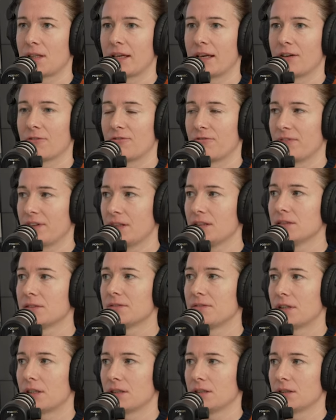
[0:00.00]
like a field
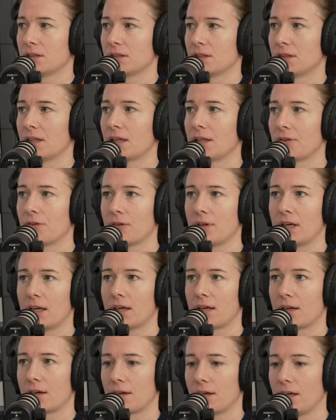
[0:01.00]
where the
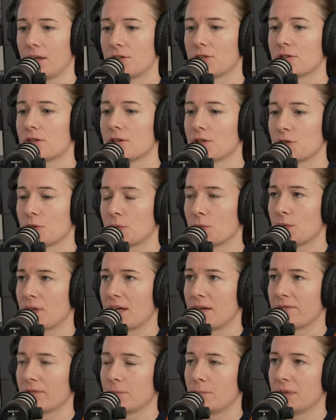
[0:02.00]
Catholic Church could
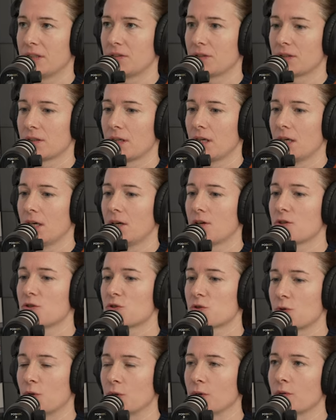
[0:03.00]
have a bit
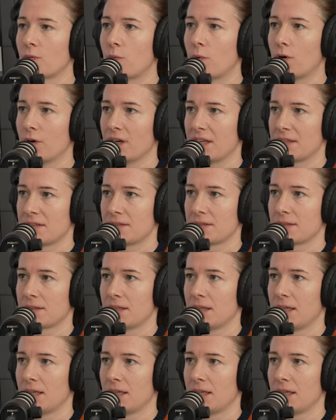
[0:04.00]
stronger voice